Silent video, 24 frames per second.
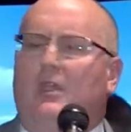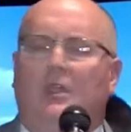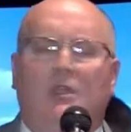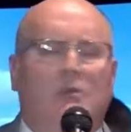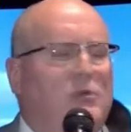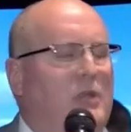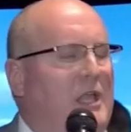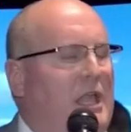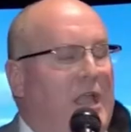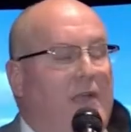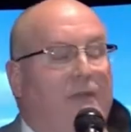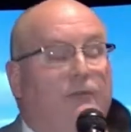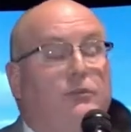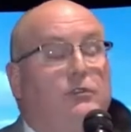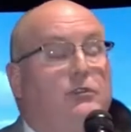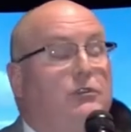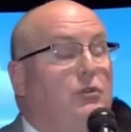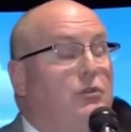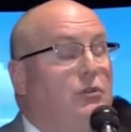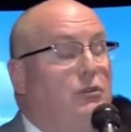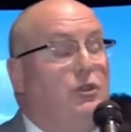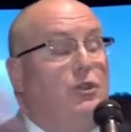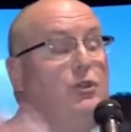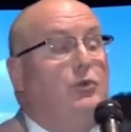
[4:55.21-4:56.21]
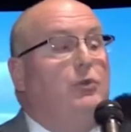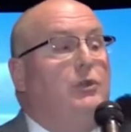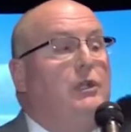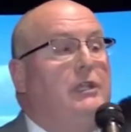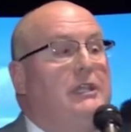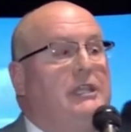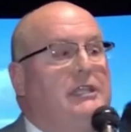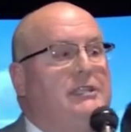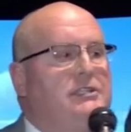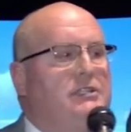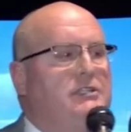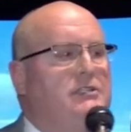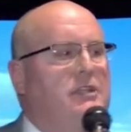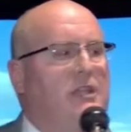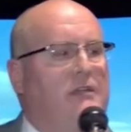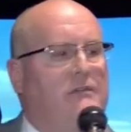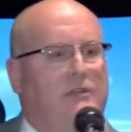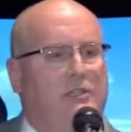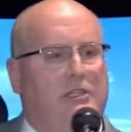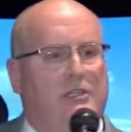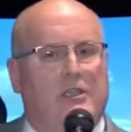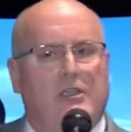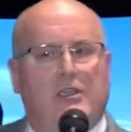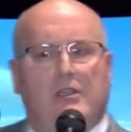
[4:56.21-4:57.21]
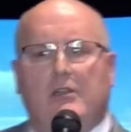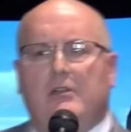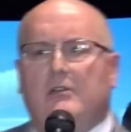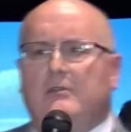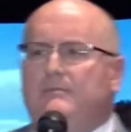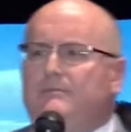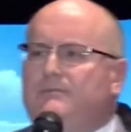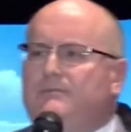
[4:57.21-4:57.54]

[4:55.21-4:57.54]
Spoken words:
We'll have 2 releases every year.